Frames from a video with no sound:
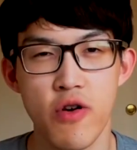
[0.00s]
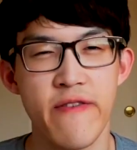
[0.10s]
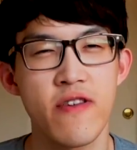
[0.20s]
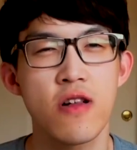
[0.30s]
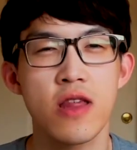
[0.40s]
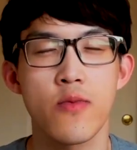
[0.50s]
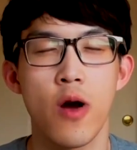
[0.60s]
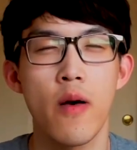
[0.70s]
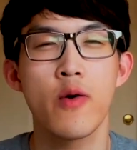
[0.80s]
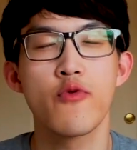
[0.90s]
I feel like the
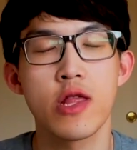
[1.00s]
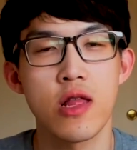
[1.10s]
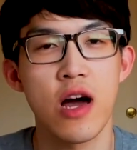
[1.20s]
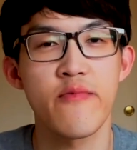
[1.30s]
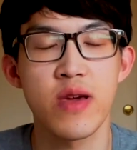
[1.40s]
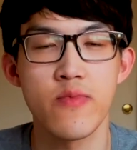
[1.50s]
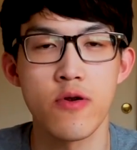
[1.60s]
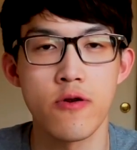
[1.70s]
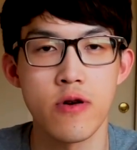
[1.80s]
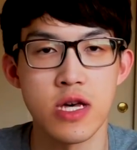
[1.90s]
problem with a lot of
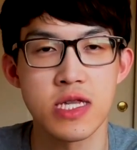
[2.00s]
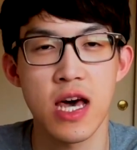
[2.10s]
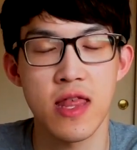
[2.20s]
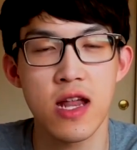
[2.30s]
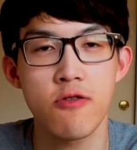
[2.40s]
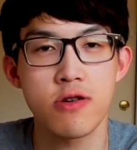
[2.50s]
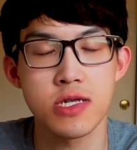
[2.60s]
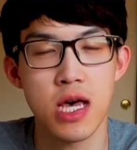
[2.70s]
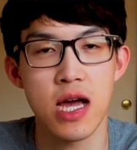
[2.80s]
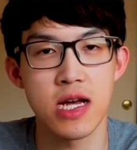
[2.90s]
people is that they don't
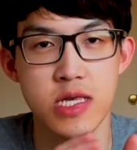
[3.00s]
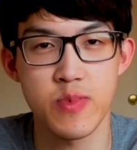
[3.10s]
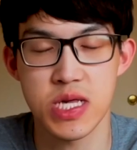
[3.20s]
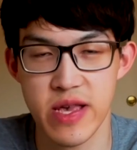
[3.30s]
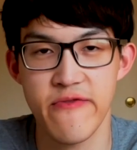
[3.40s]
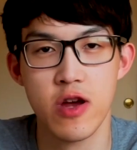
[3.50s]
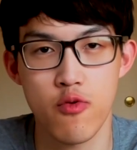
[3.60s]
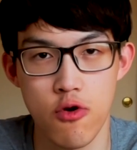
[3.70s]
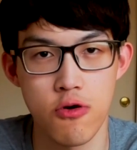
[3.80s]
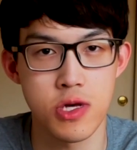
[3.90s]
assign a specific
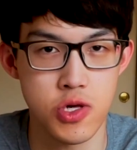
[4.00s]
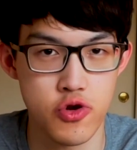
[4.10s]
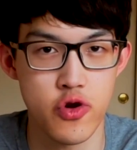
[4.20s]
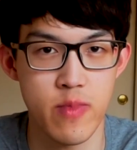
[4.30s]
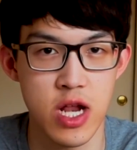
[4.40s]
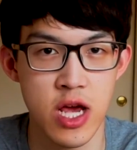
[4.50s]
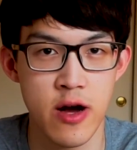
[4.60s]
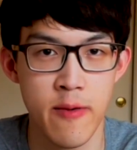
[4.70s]
role to social media,